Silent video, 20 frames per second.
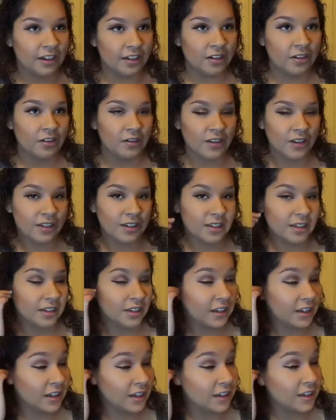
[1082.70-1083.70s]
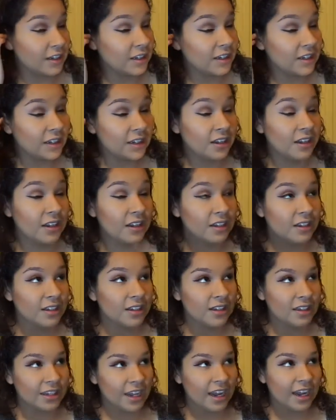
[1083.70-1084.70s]
you know, his
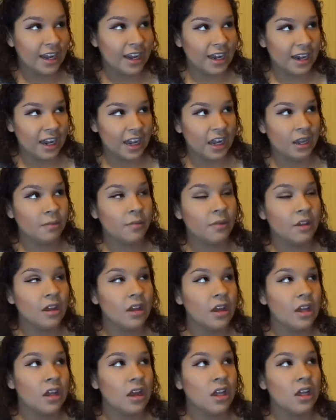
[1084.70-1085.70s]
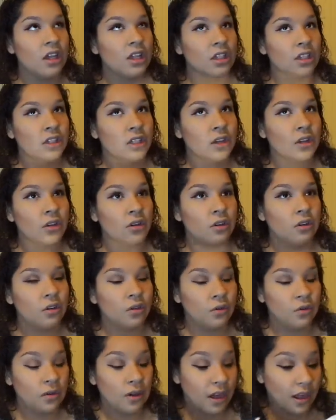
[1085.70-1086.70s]
second name.
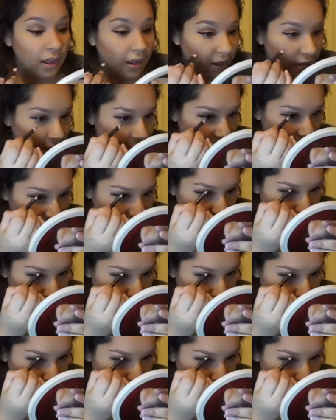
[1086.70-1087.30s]
So he